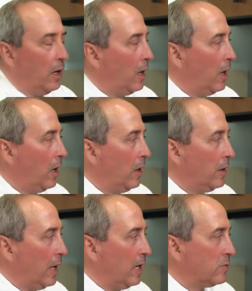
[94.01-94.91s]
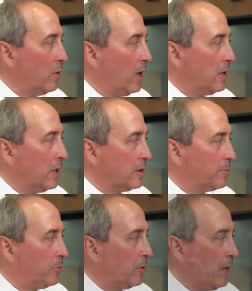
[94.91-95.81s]
uh, as well as
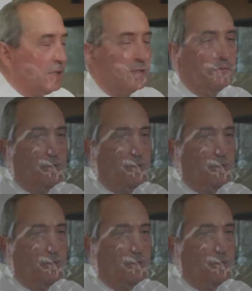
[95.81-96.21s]
progressive